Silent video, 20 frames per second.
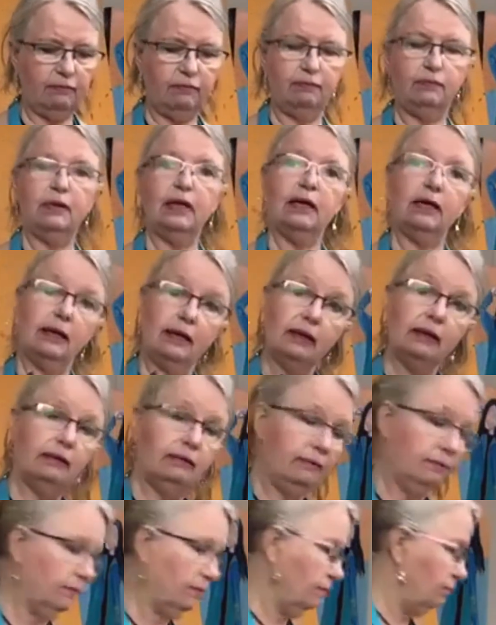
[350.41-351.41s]
that I
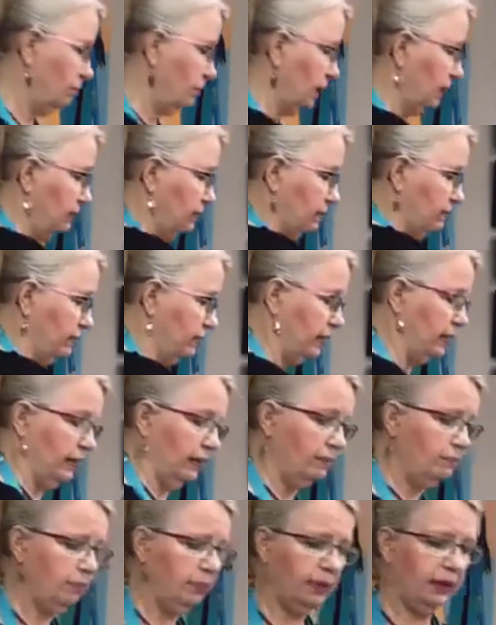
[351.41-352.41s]
made the
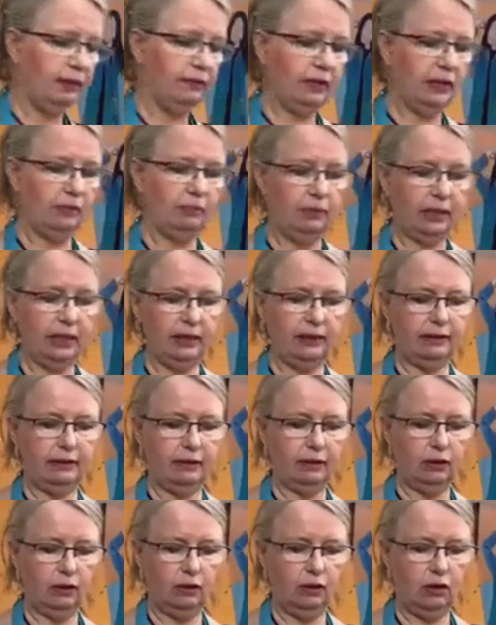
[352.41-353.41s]
stamp and then made the
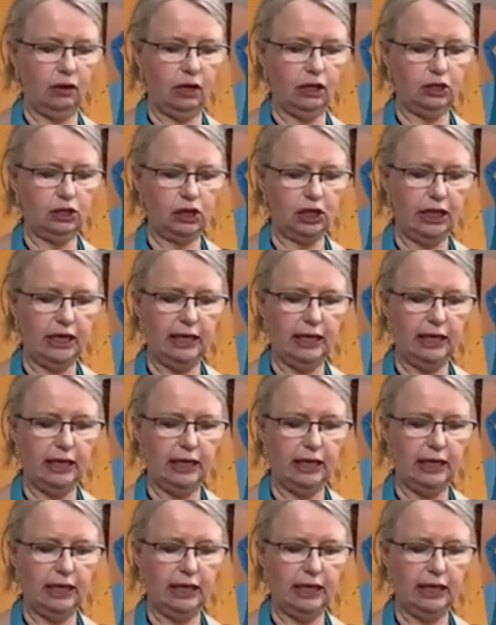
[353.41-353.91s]
collage